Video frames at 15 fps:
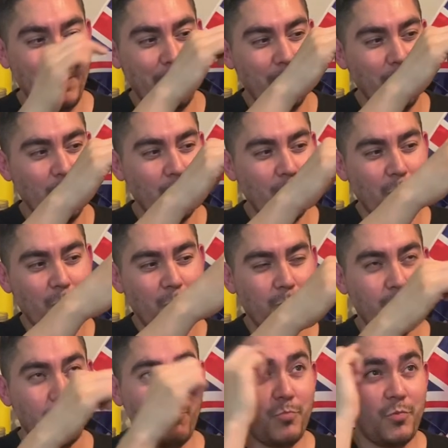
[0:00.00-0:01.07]
little
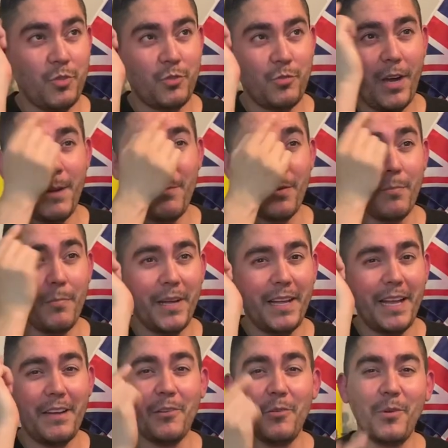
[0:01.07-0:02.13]
stripe or bell. I
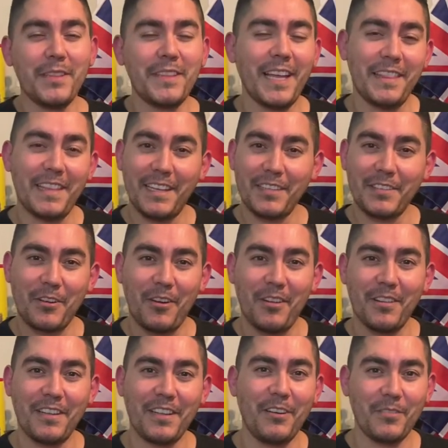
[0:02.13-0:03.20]
don't know what that thing is
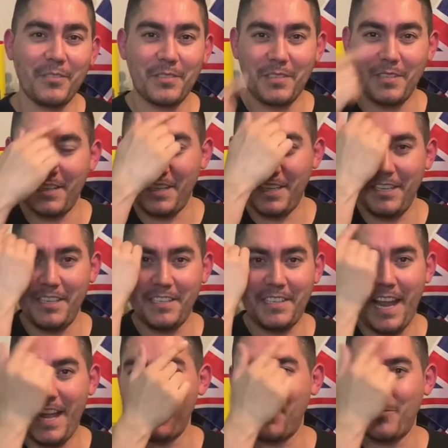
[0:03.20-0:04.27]
called. It goes, this
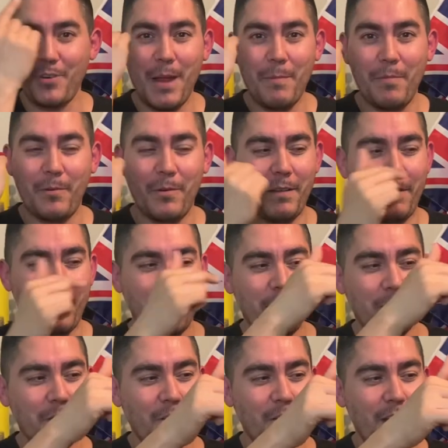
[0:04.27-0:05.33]
hat stripe or whatever that
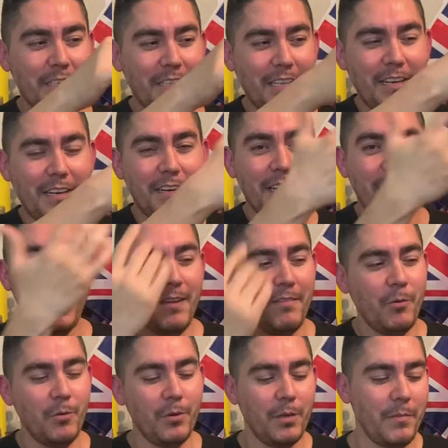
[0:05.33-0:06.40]
goes across here. If
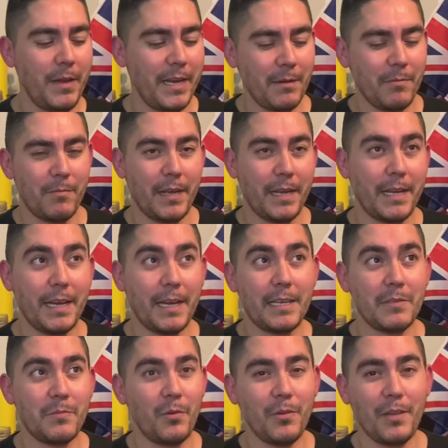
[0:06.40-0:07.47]
you want to make him like, I
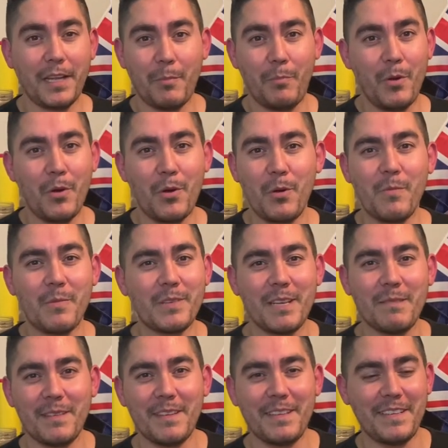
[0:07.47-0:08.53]
guess, more like a pilgrim or
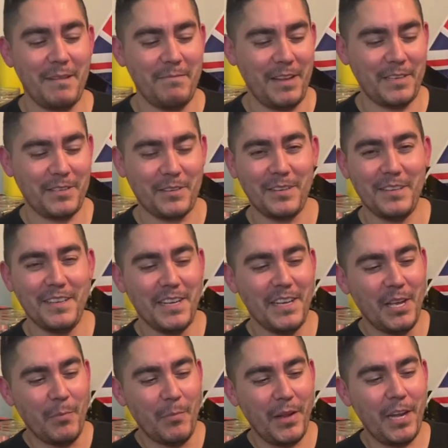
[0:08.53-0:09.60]
something, I'm not sure.
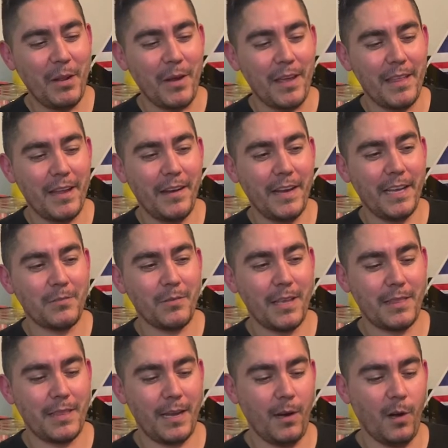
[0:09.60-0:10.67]
But anyway, there he is
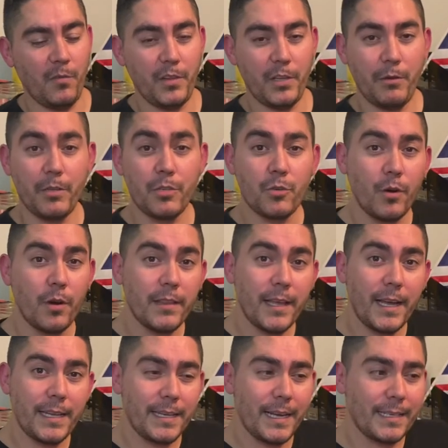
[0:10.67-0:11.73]
right there. Hopefully you enjoy
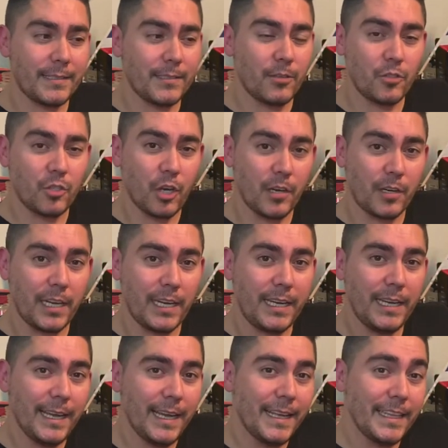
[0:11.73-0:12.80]
that nice little
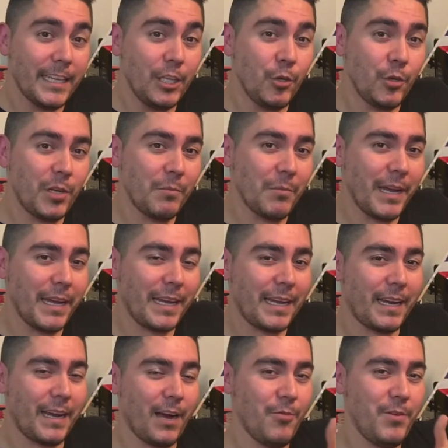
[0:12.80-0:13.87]
turkey that you can make.
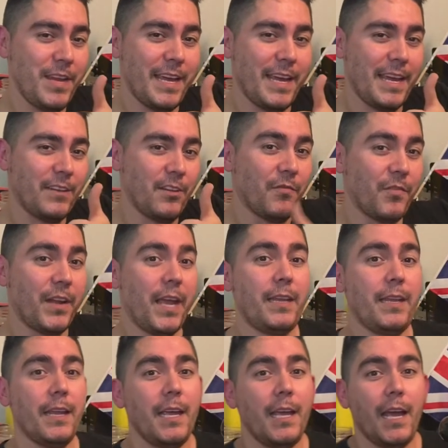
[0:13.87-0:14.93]
Oh yeah, don't
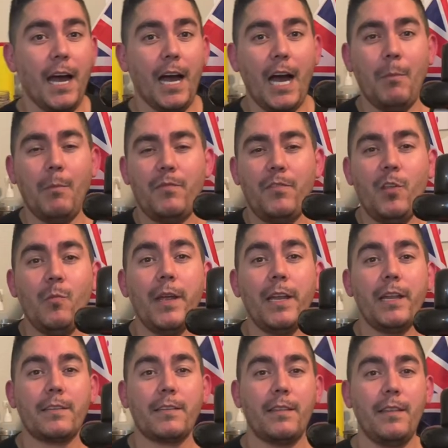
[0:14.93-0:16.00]
forget, if you made
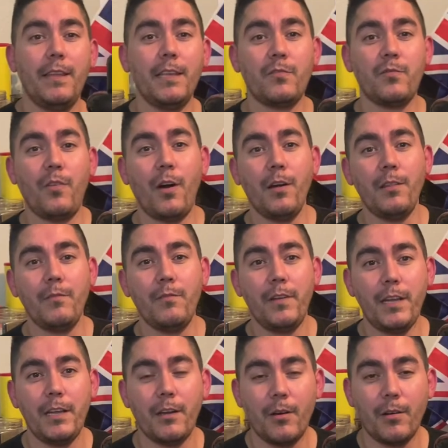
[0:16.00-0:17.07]
it this far in the
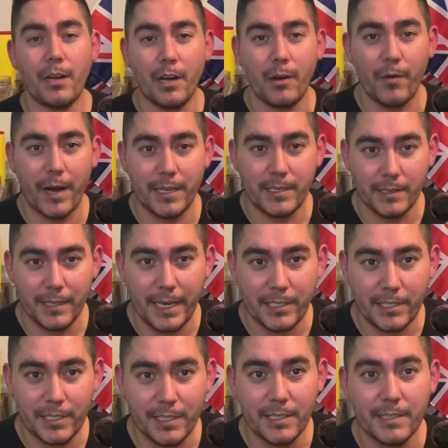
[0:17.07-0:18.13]
video,
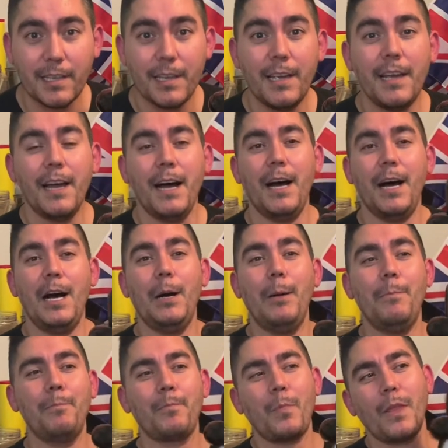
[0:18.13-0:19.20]
congratulations.
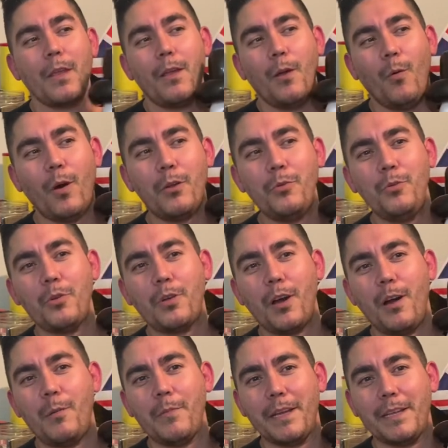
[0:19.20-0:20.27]
Why don't you
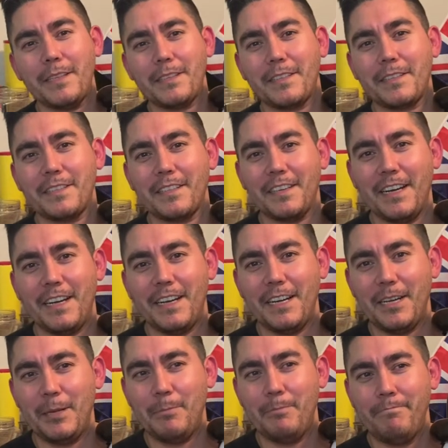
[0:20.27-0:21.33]
comment,
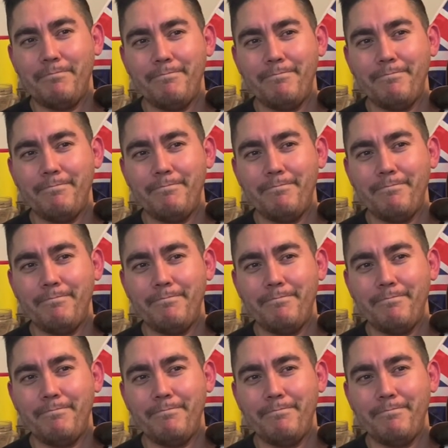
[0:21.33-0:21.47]
let's